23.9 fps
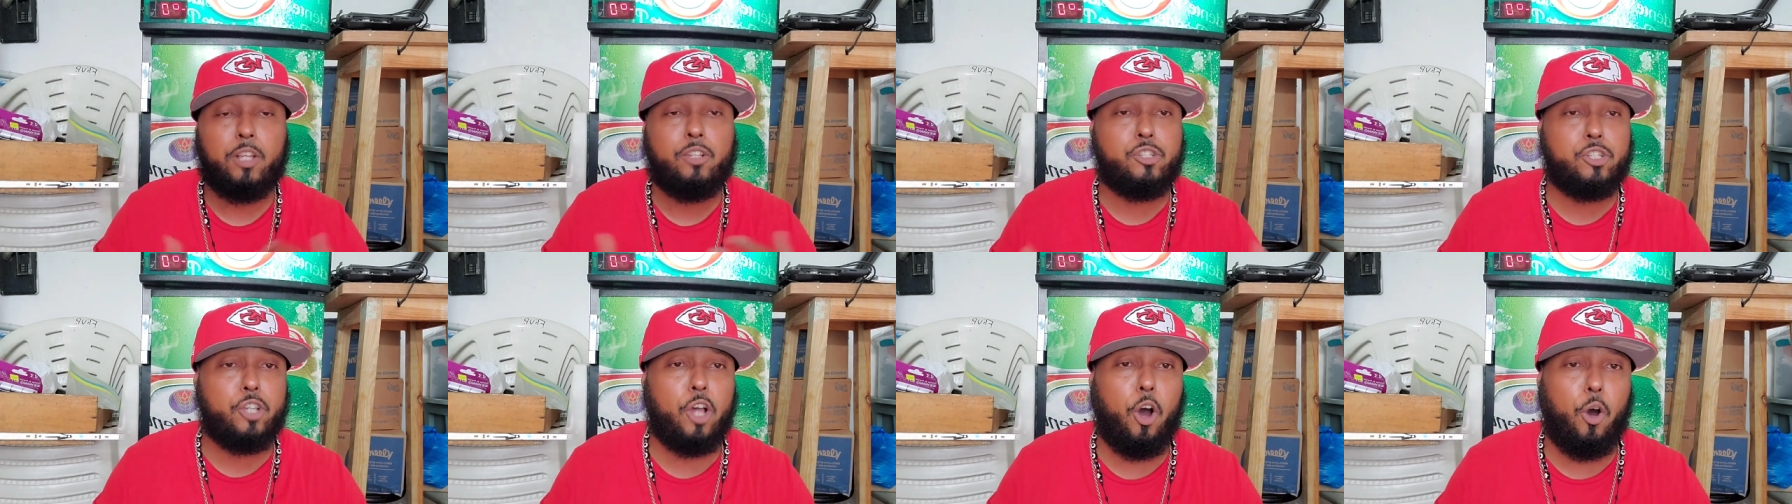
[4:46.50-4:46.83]

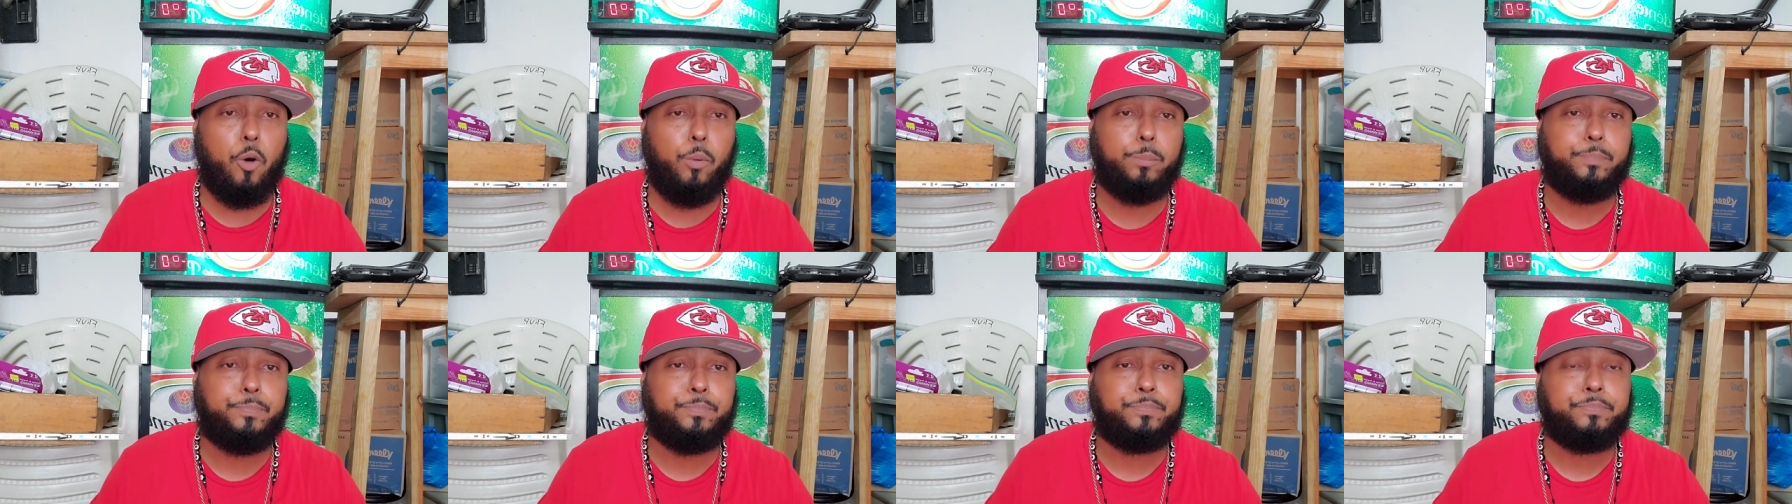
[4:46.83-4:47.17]

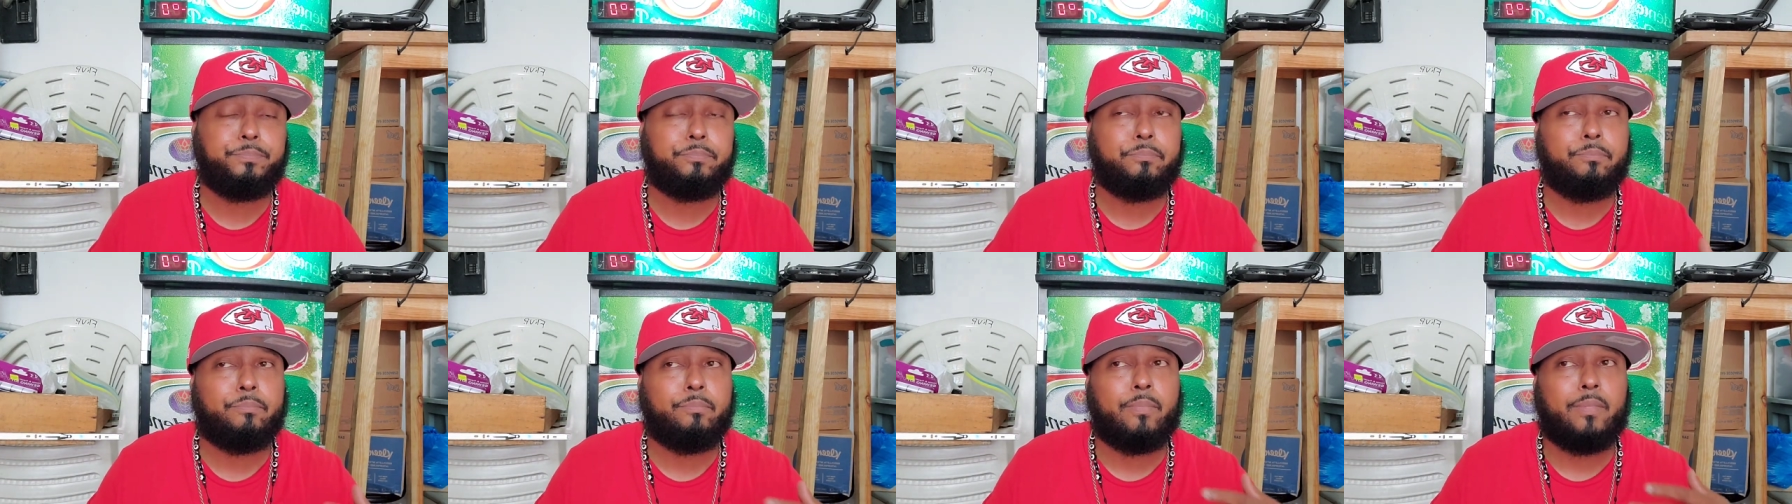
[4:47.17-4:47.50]
So
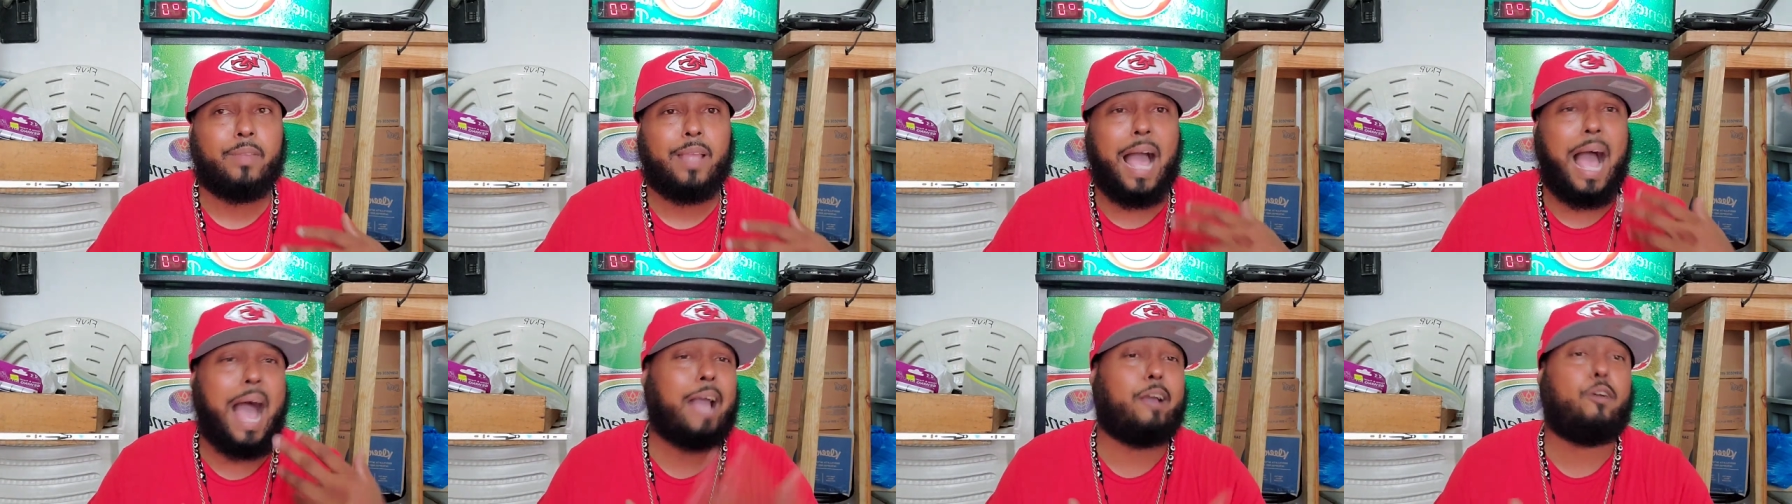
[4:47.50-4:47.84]

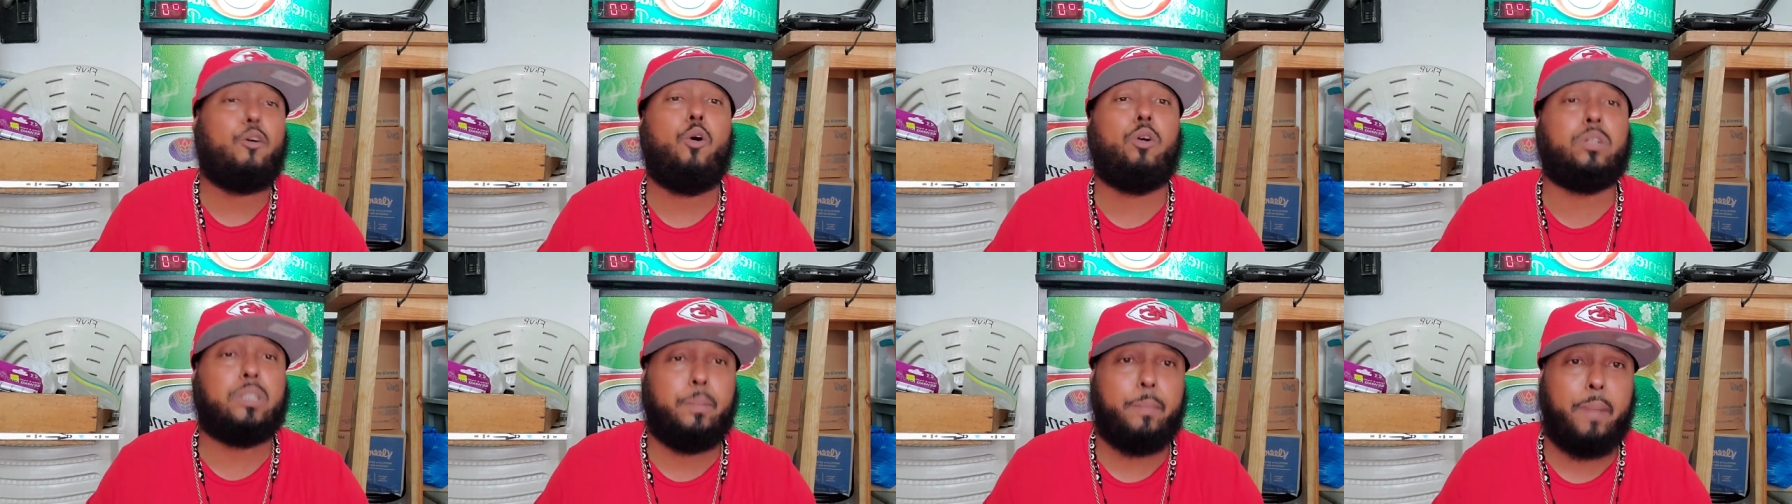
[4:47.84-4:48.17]

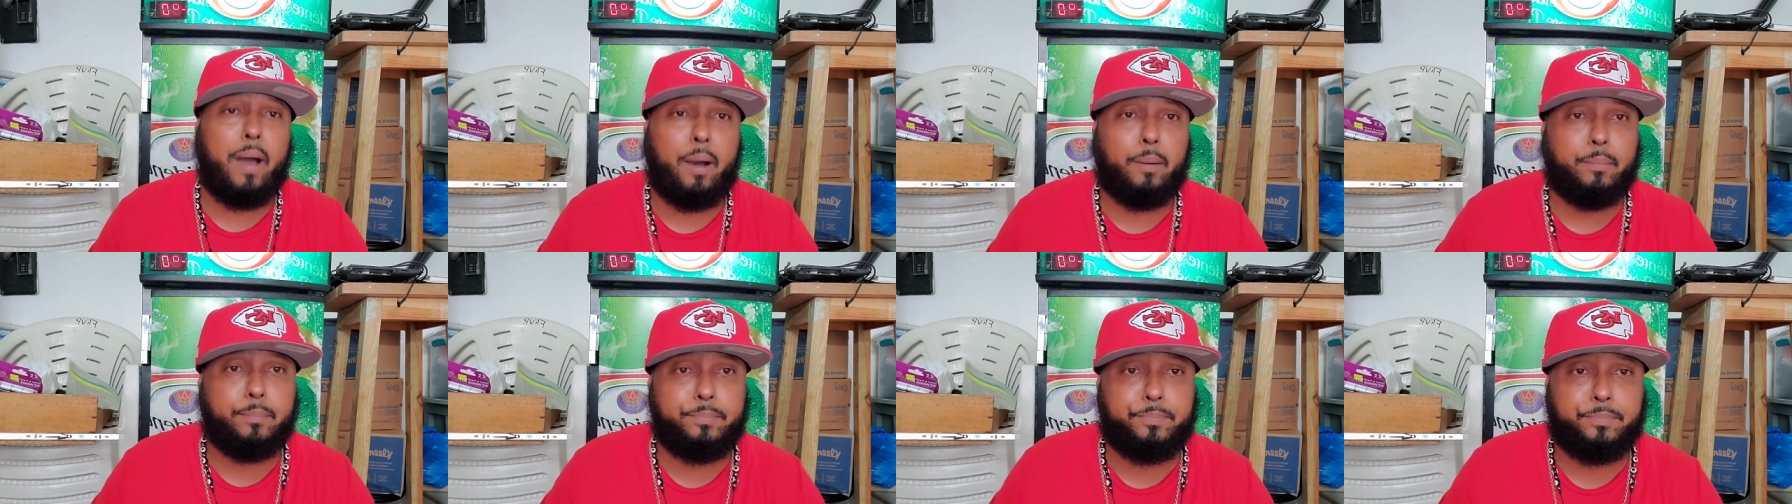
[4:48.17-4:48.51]
I called
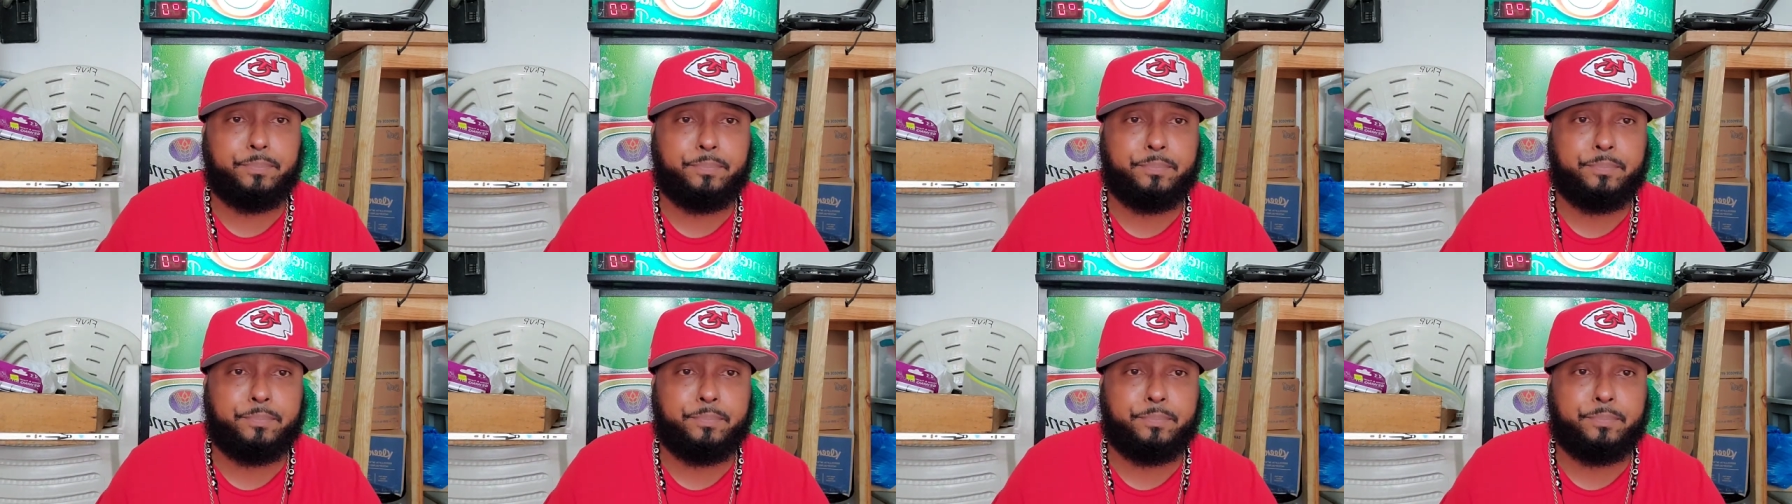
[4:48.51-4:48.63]
them out.